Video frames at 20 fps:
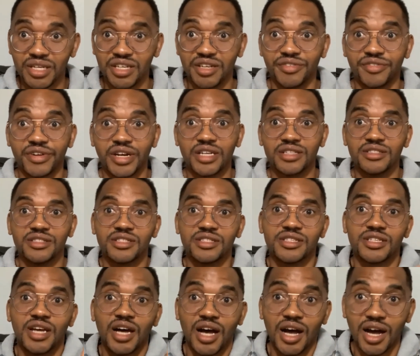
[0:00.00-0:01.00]
runs
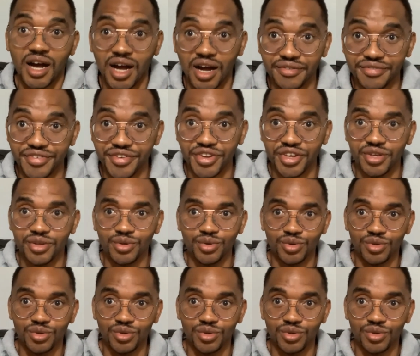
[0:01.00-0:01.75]
after you.